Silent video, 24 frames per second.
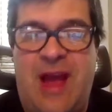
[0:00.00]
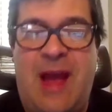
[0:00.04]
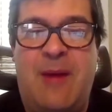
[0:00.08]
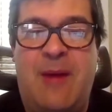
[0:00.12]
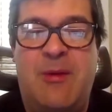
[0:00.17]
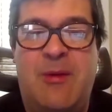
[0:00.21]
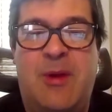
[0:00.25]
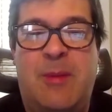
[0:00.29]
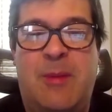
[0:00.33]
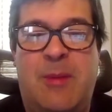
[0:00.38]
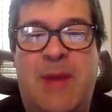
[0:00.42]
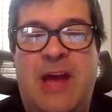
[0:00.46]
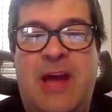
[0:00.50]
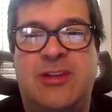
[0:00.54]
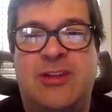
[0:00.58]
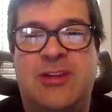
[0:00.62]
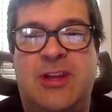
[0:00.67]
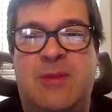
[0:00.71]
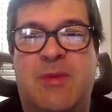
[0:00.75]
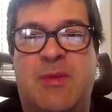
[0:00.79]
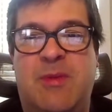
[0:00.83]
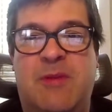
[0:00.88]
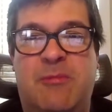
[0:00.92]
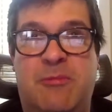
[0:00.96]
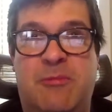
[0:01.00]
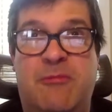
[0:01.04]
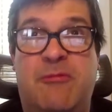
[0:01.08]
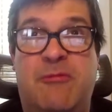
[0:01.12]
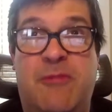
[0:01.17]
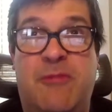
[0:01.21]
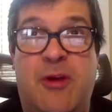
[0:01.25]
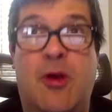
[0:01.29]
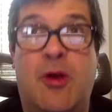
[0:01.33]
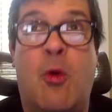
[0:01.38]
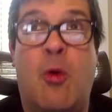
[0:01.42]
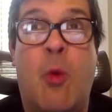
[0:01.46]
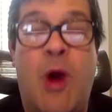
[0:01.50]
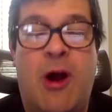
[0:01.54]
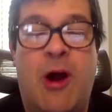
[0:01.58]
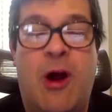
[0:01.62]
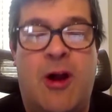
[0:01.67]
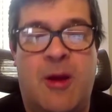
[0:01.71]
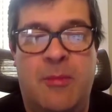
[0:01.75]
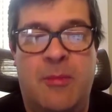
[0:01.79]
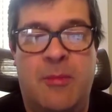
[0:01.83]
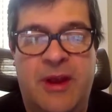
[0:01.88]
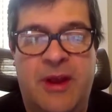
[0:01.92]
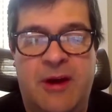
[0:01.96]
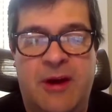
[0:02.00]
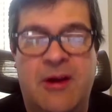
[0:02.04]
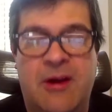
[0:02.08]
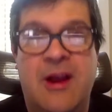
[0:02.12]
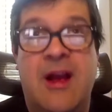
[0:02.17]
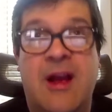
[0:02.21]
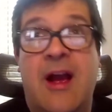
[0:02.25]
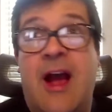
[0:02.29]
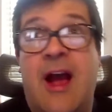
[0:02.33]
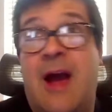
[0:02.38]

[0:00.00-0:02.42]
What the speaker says: I would imagine you'd be very welcome there.